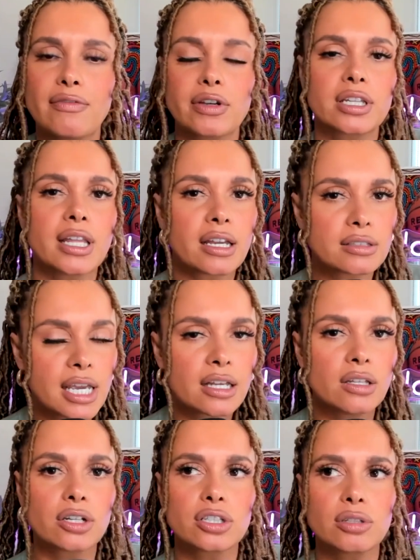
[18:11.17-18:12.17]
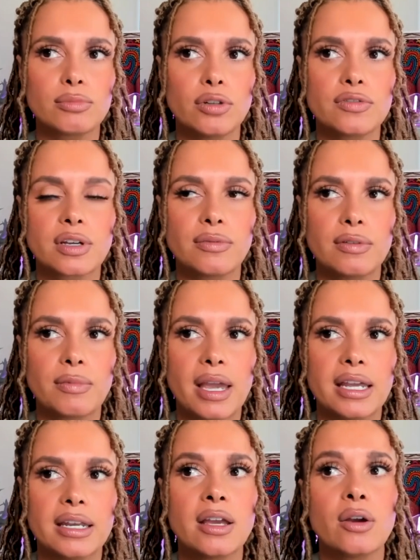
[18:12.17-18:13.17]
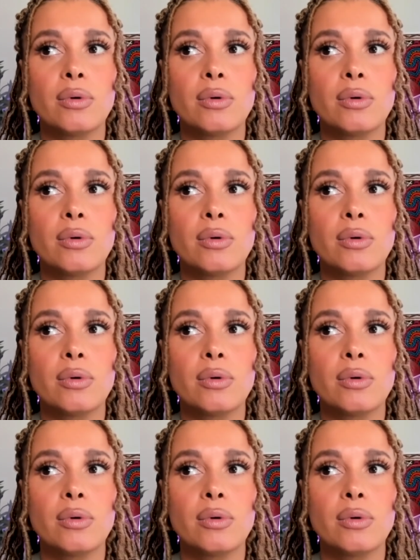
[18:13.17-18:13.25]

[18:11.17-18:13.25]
We can take a look at the moves that we've made.